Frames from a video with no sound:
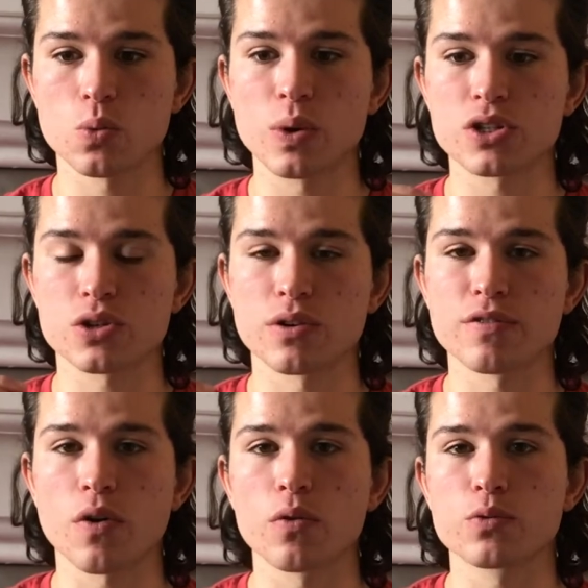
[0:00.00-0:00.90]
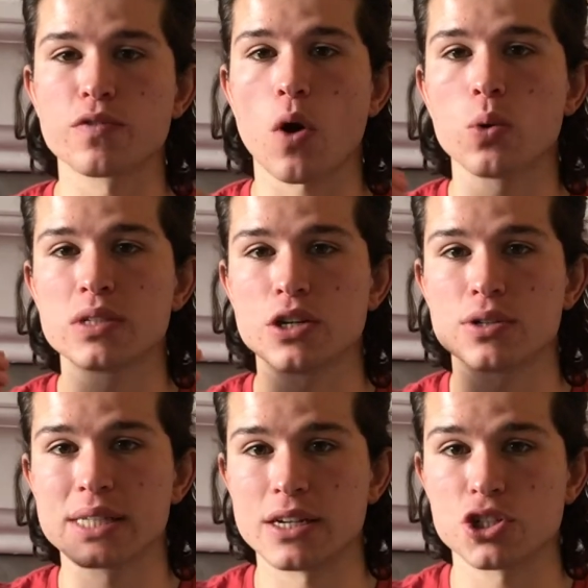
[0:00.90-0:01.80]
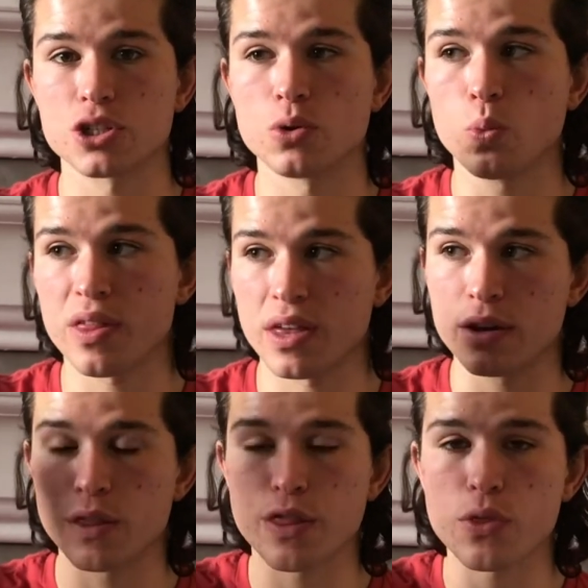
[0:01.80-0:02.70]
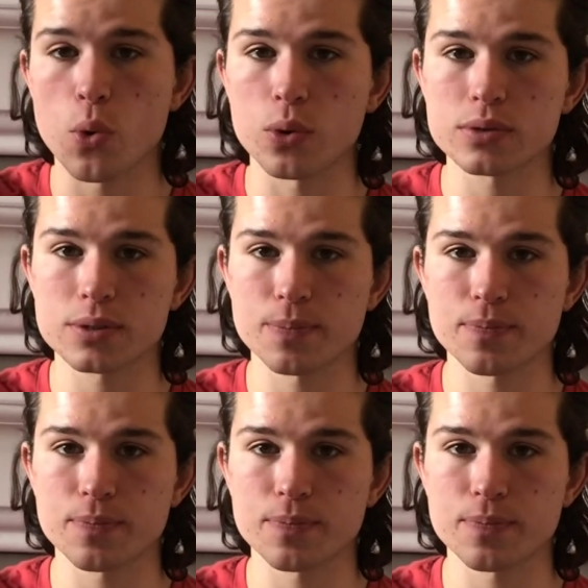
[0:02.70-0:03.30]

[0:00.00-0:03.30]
which are involved with holding your attention within thought.